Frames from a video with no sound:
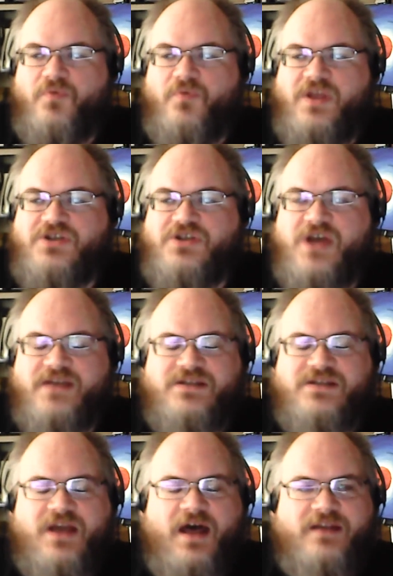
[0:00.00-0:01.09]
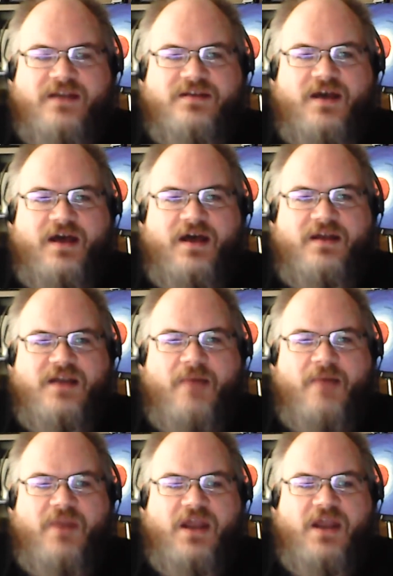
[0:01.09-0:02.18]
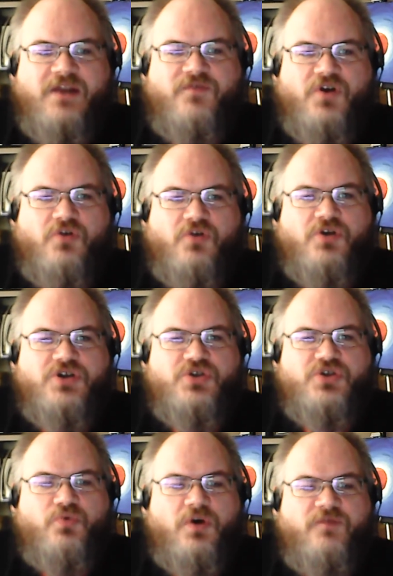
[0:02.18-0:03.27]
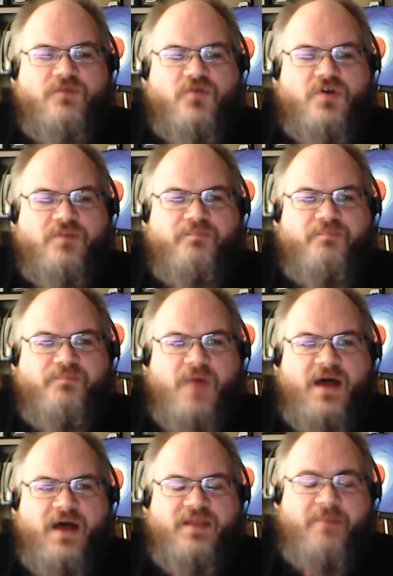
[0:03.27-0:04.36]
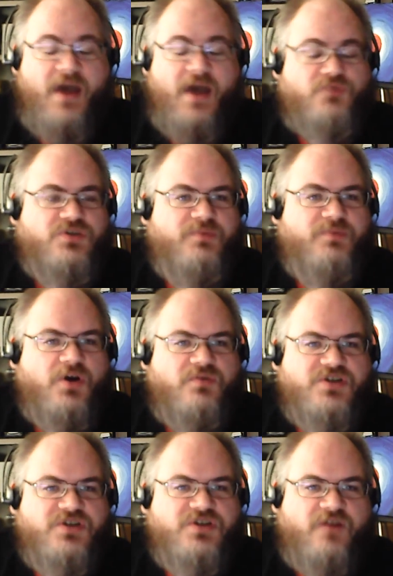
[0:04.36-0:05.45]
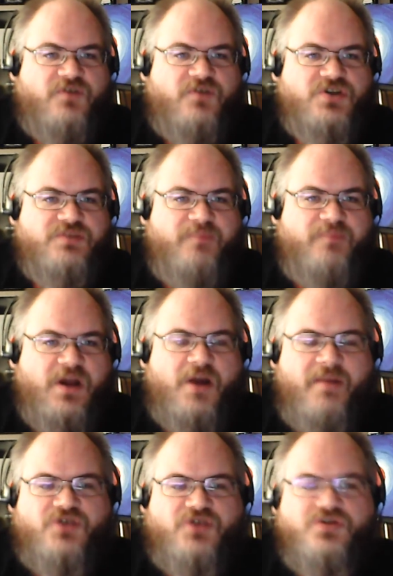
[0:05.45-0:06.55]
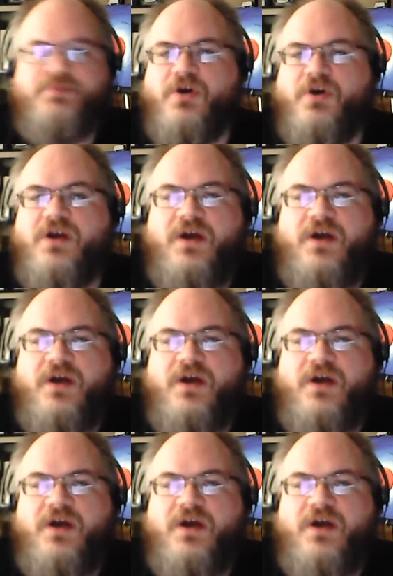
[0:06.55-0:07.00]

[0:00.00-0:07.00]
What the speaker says: We just got nominated for an Origins Award for the Pack Worlds book, which is our first big hardback source book,